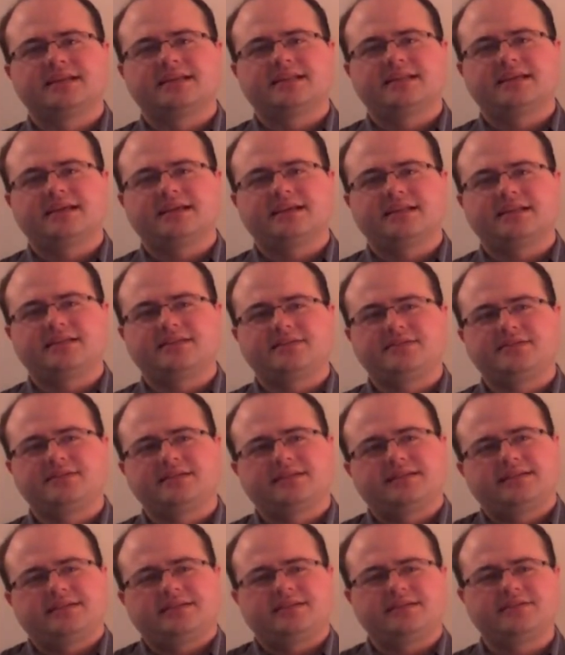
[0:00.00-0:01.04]
that
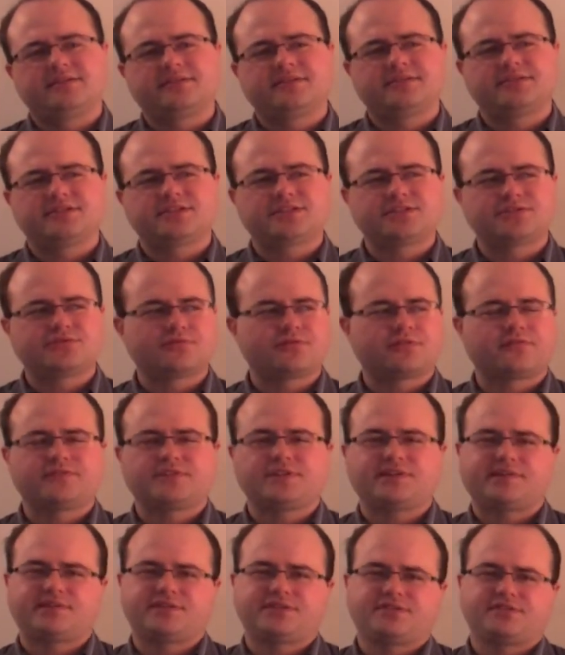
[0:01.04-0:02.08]
you sort of
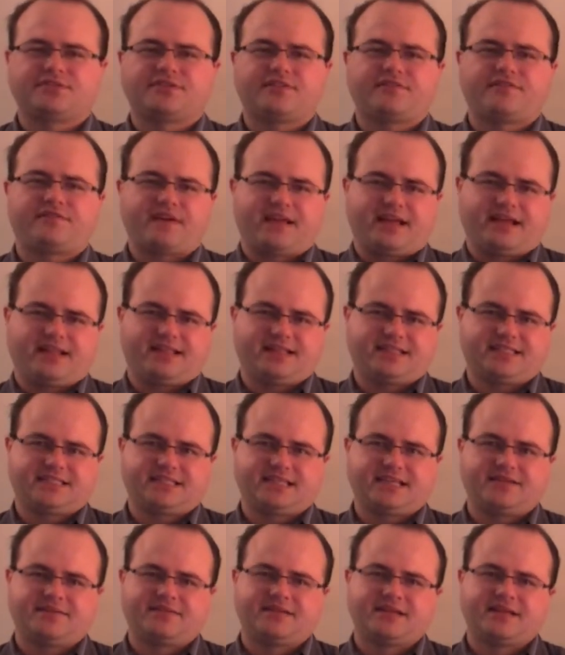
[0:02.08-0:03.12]
touched on a
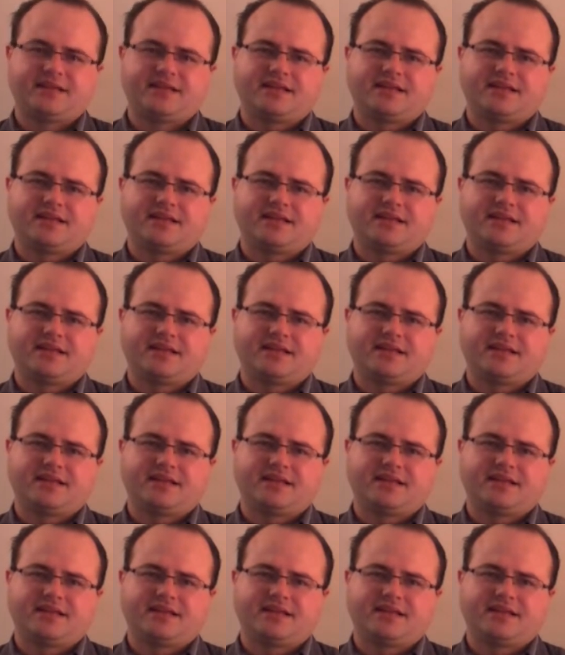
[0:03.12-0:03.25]
fallacy.